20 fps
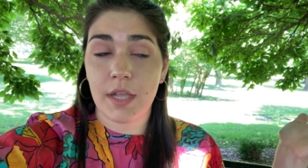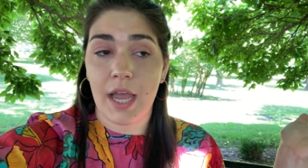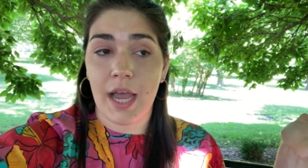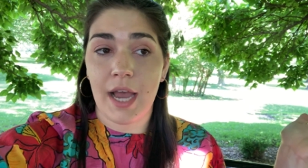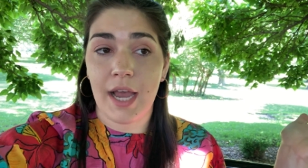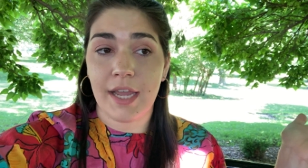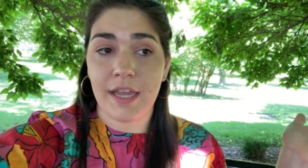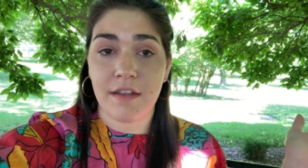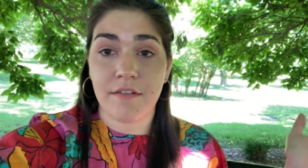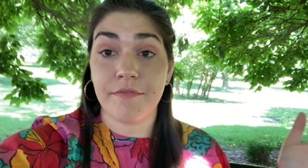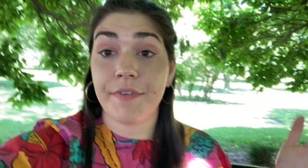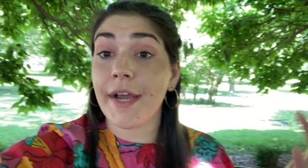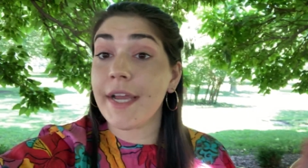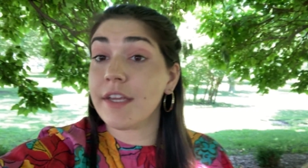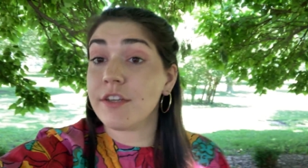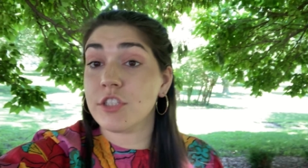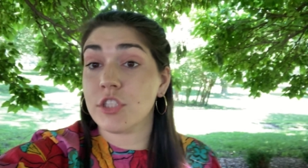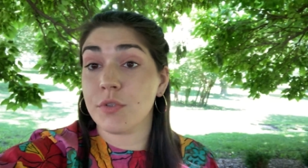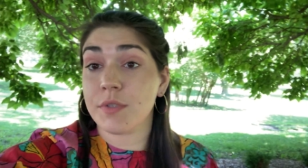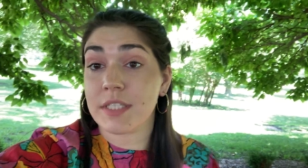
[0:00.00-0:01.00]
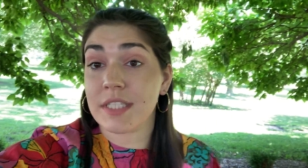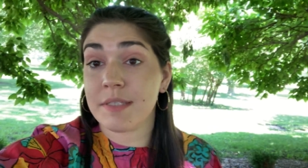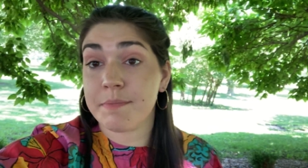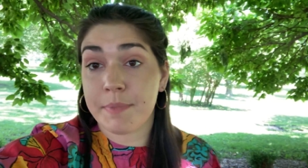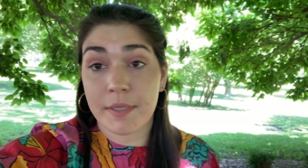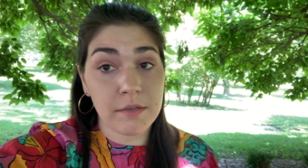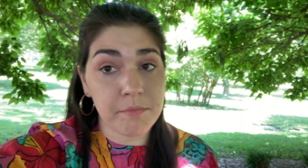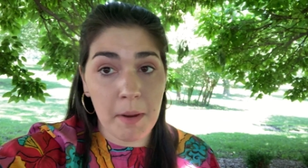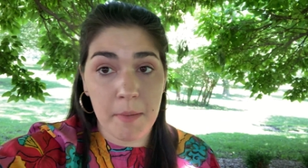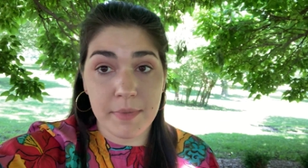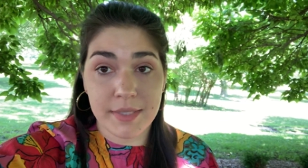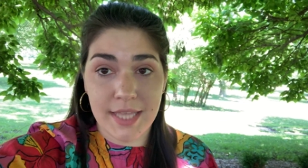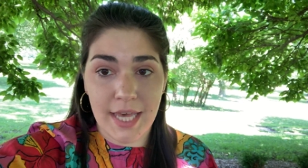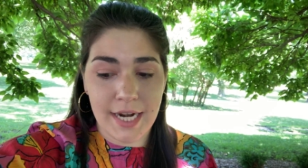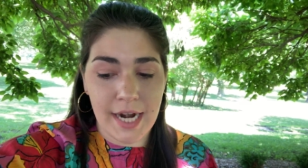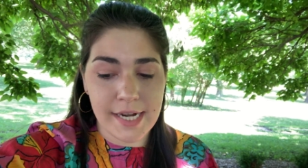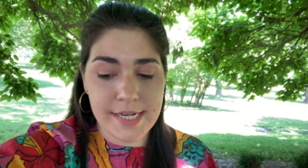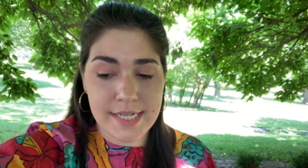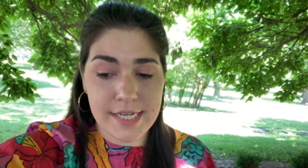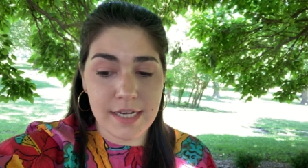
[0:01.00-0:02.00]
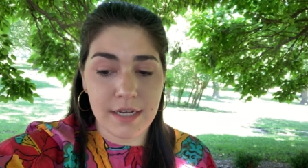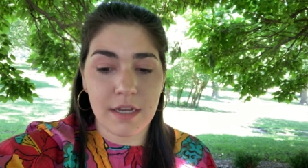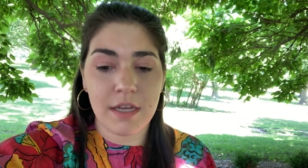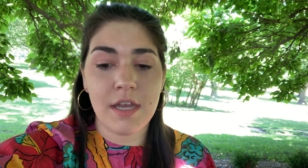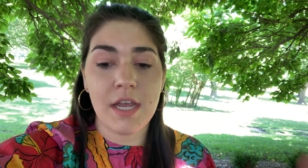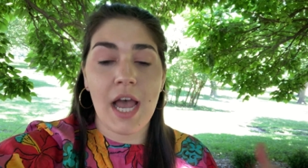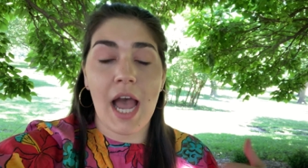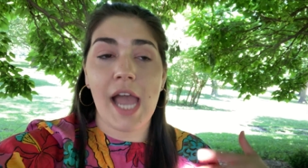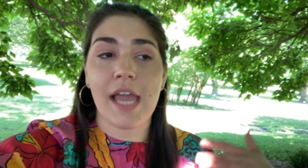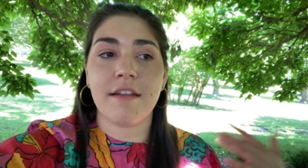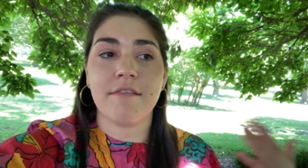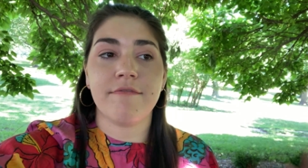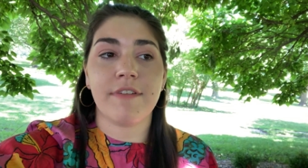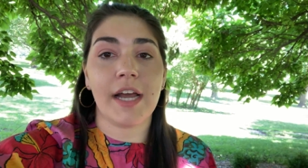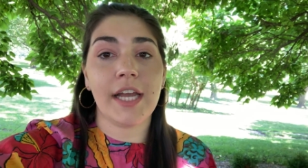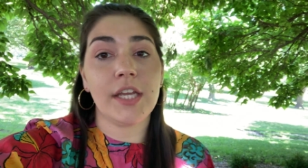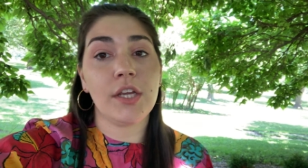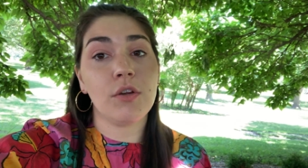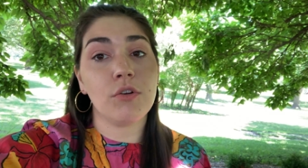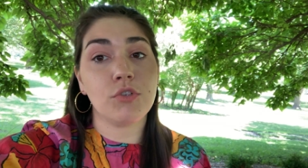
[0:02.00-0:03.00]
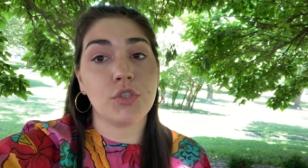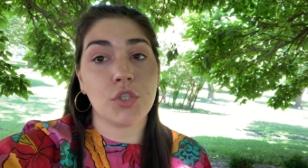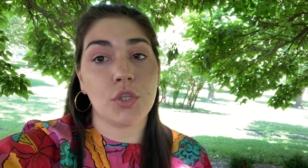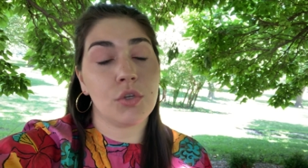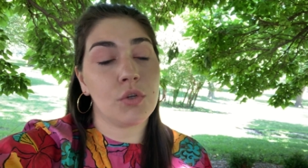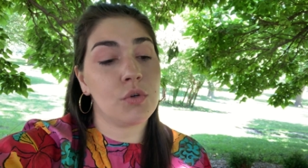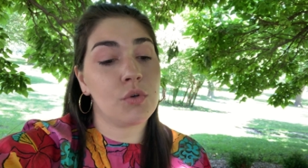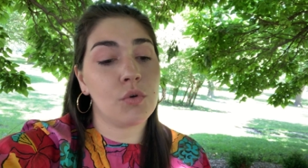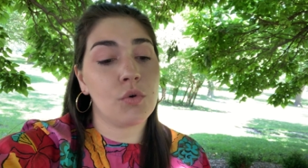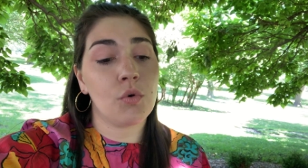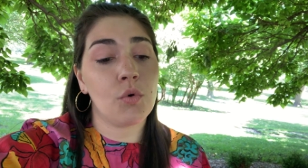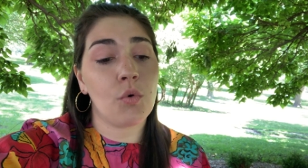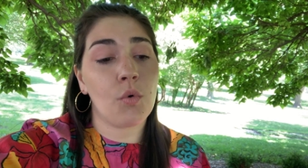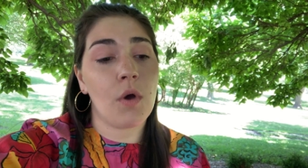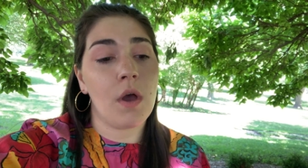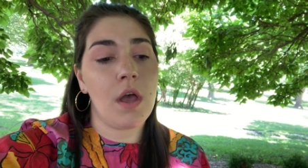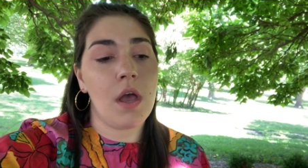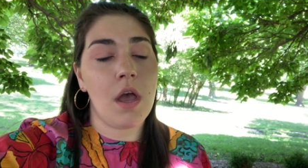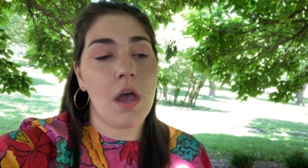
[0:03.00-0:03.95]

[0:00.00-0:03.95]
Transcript: I invite you to experiment with that idea I invite you to